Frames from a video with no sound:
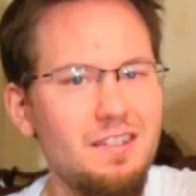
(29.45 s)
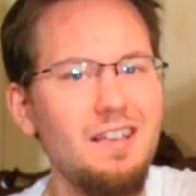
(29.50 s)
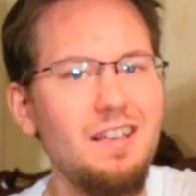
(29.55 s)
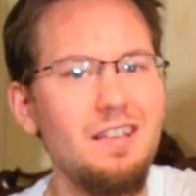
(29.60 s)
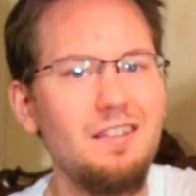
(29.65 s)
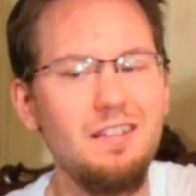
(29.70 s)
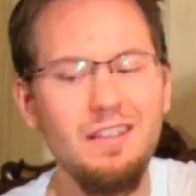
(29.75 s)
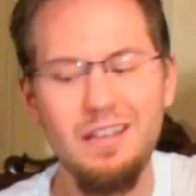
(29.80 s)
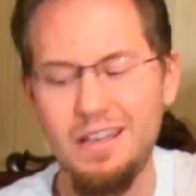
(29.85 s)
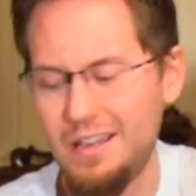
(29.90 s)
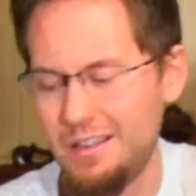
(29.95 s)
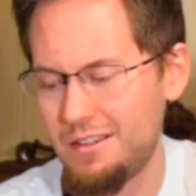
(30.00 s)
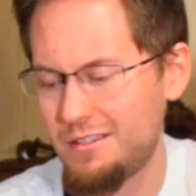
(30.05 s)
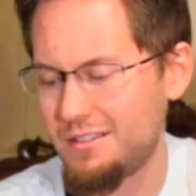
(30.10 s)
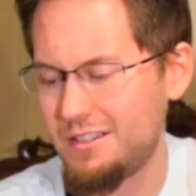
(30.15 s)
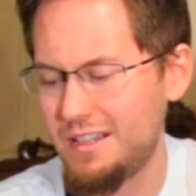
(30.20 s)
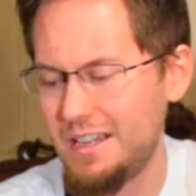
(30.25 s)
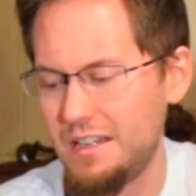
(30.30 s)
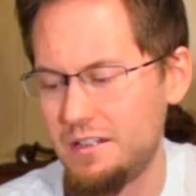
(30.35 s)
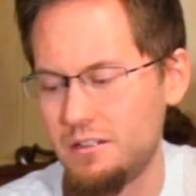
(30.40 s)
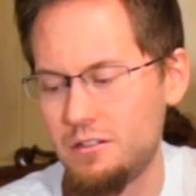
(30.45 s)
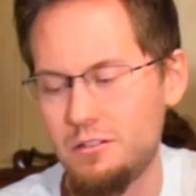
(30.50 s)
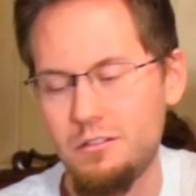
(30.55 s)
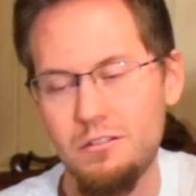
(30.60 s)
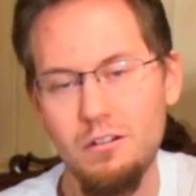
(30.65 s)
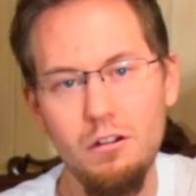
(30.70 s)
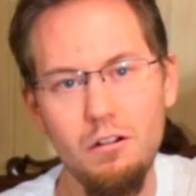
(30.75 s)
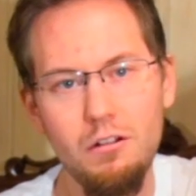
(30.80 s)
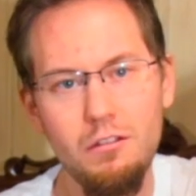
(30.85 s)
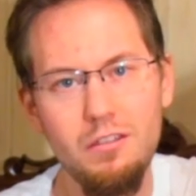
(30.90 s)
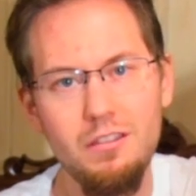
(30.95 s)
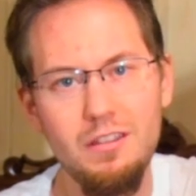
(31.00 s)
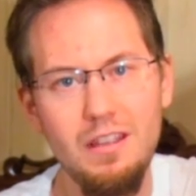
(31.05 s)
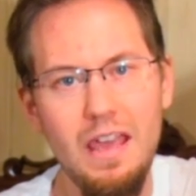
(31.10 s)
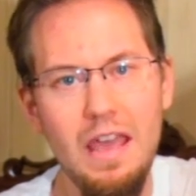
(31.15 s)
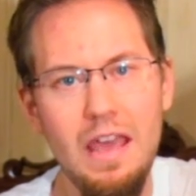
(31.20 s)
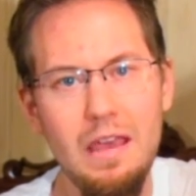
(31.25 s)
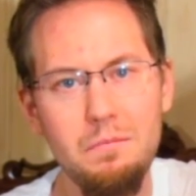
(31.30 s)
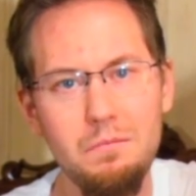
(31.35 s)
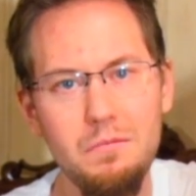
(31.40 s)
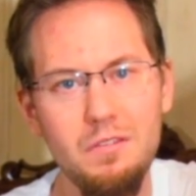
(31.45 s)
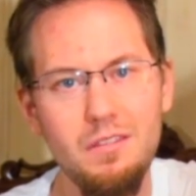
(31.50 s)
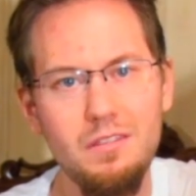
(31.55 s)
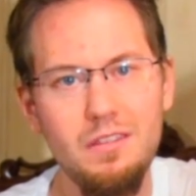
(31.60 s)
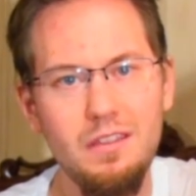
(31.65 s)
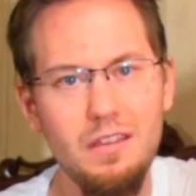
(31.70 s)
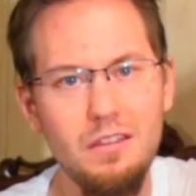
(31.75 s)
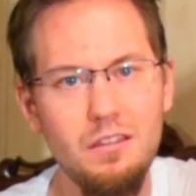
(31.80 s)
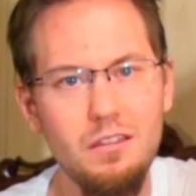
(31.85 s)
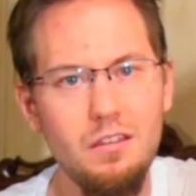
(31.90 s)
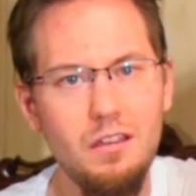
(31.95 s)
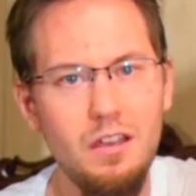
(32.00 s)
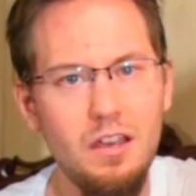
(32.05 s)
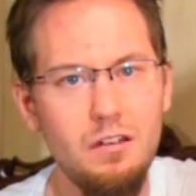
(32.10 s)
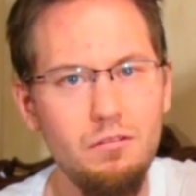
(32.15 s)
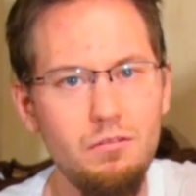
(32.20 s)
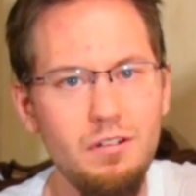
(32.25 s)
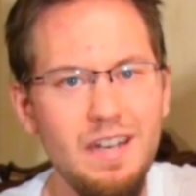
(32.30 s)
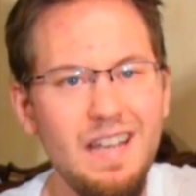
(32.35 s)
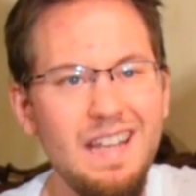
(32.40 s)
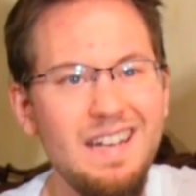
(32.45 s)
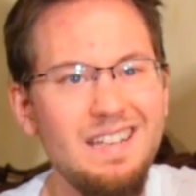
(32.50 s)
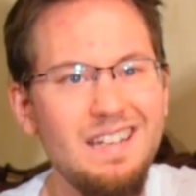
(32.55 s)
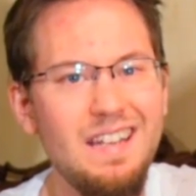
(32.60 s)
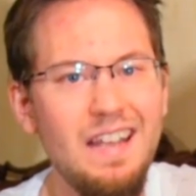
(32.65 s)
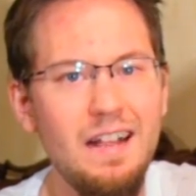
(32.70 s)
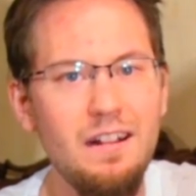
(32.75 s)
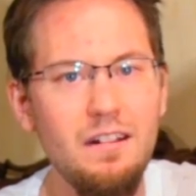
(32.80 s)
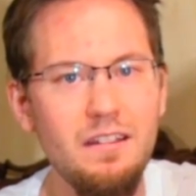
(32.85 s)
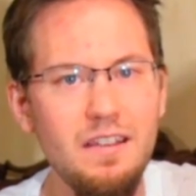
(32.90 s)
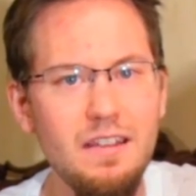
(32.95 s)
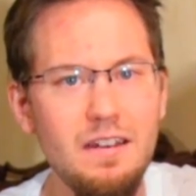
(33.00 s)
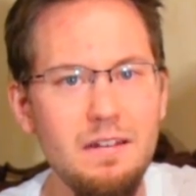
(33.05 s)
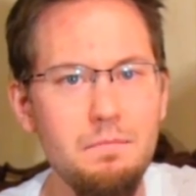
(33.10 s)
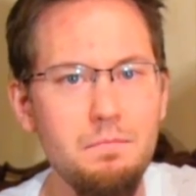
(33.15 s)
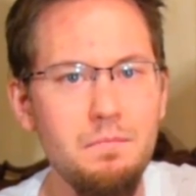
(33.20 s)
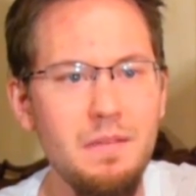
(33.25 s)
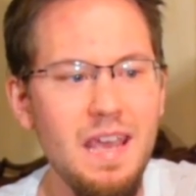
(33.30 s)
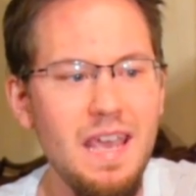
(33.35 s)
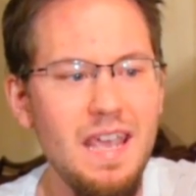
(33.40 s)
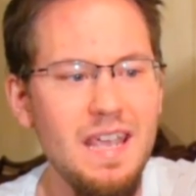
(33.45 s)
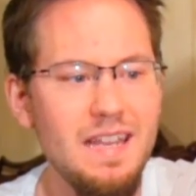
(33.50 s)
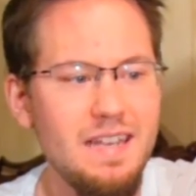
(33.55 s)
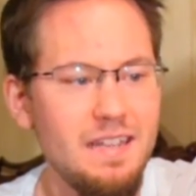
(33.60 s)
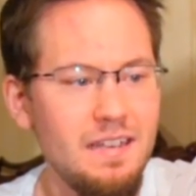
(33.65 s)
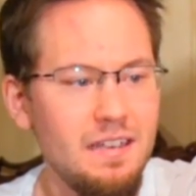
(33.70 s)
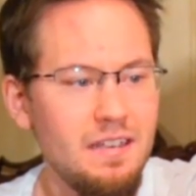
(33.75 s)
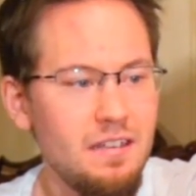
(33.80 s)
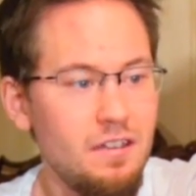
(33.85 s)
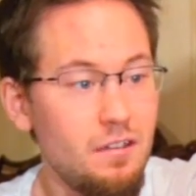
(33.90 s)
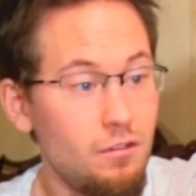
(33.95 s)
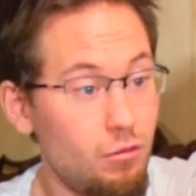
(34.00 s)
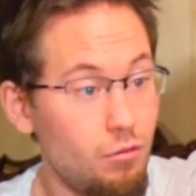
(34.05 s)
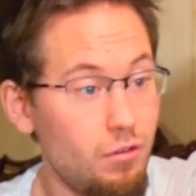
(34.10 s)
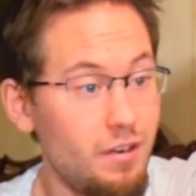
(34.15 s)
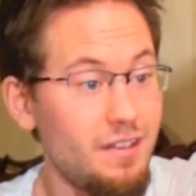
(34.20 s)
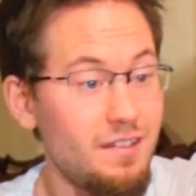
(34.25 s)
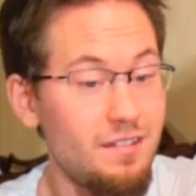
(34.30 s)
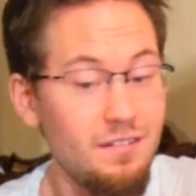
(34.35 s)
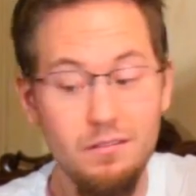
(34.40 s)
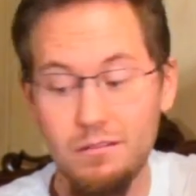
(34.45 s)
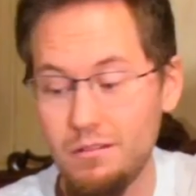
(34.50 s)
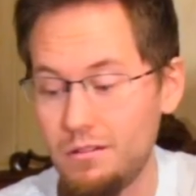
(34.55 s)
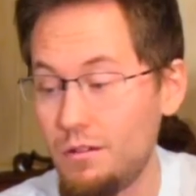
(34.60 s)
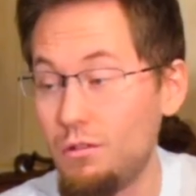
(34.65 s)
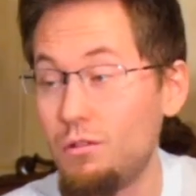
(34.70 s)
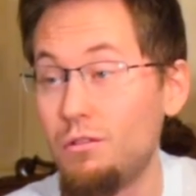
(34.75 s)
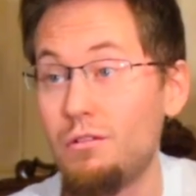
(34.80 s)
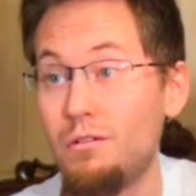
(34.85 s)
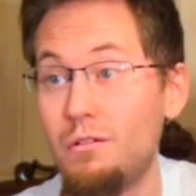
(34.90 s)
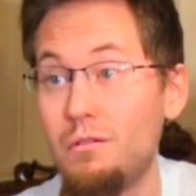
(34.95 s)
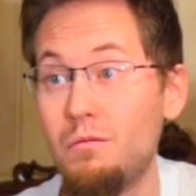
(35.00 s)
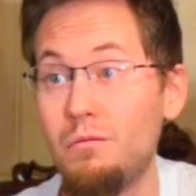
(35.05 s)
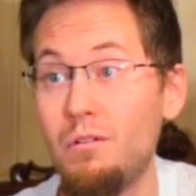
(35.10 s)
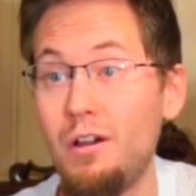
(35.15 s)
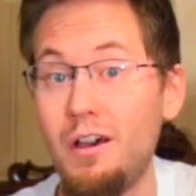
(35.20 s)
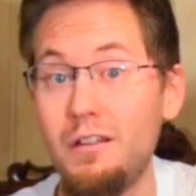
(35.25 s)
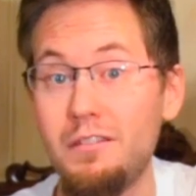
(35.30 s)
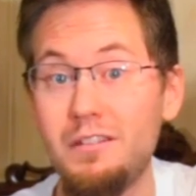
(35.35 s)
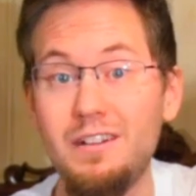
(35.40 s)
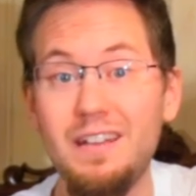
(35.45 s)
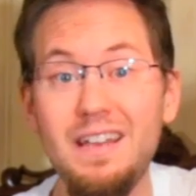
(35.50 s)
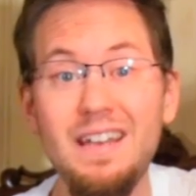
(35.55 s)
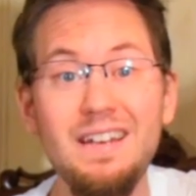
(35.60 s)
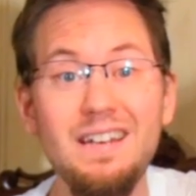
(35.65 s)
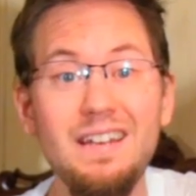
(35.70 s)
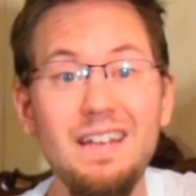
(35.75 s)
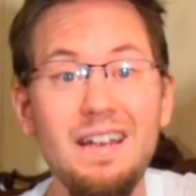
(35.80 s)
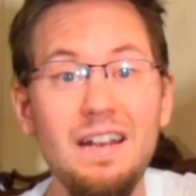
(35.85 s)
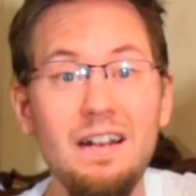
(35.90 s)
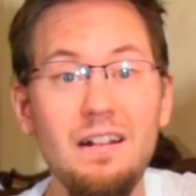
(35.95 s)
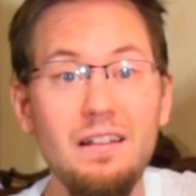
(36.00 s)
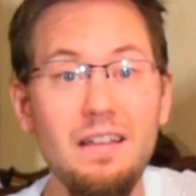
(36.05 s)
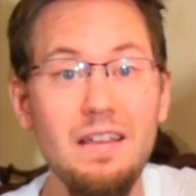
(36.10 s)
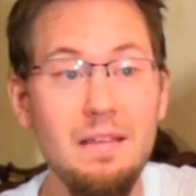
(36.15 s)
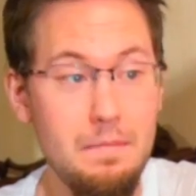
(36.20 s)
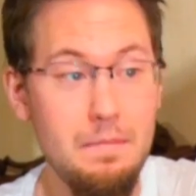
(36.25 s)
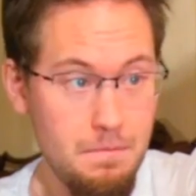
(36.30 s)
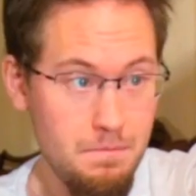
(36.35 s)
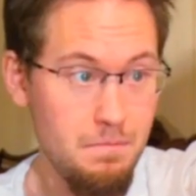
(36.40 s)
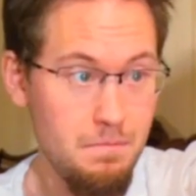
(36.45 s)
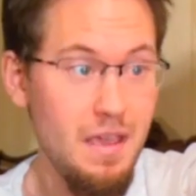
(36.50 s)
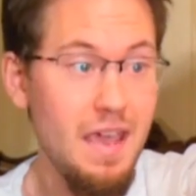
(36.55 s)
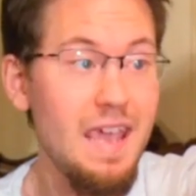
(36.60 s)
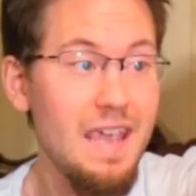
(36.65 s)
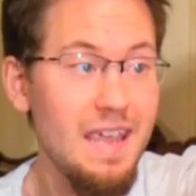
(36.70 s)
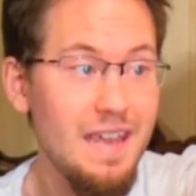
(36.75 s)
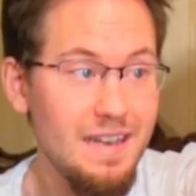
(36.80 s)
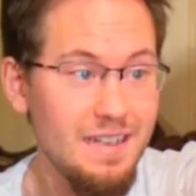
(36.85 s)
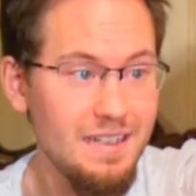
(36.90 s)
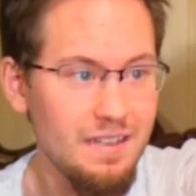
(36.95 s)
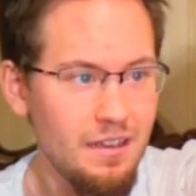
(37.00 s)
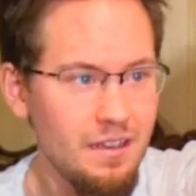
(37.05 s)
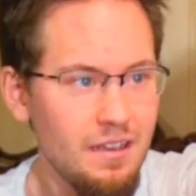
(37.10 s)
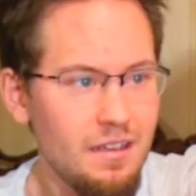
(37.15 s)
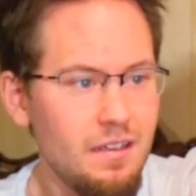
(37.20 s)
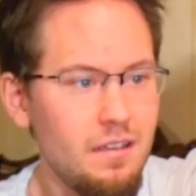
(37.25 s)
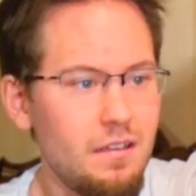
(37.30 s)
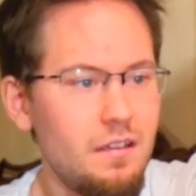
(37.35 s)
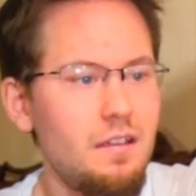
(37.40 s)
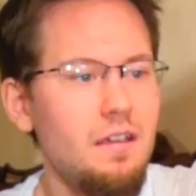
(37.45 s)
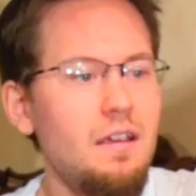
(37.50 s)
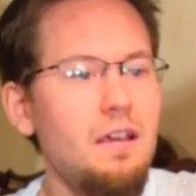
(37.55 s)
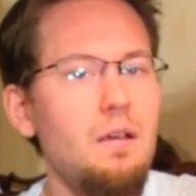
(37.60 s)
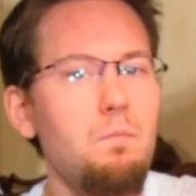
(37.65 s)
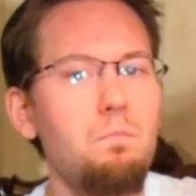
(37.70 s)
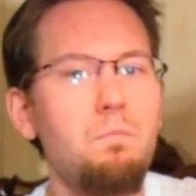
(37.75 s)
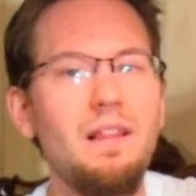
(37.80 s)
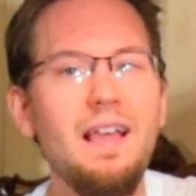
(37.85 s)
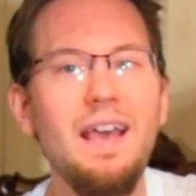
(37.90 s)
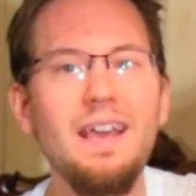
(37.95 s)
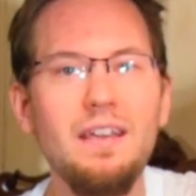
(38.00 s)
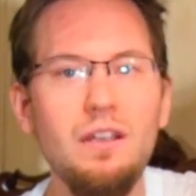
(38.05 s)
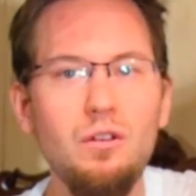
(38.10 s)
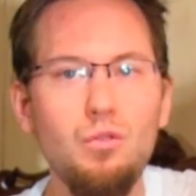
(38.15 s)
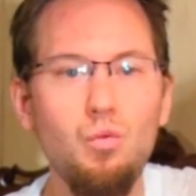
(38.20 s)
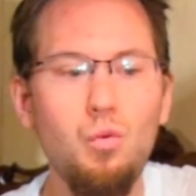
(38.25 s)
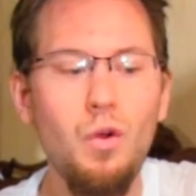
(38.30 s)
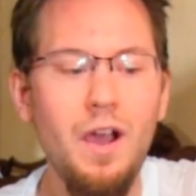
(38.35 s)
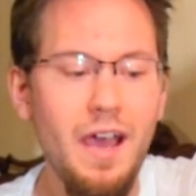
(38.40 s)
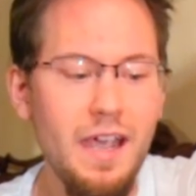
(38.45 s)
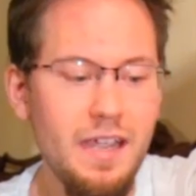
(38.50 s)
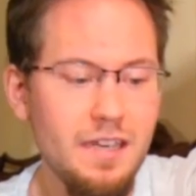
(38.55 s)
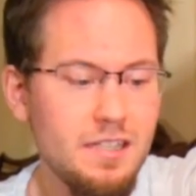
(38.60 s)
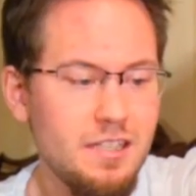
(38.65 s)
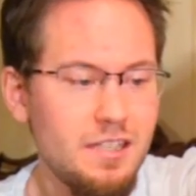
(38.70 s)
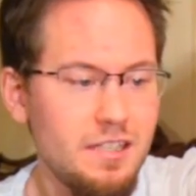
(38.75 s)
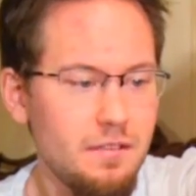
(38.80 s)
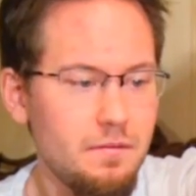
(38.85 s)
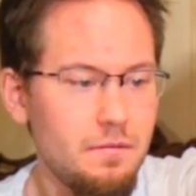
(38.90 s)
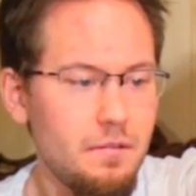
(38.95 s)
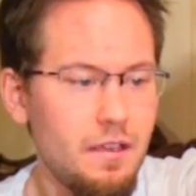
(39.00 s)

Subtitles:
This is the Durst M600 Italian made, or rather in Italy made, black and white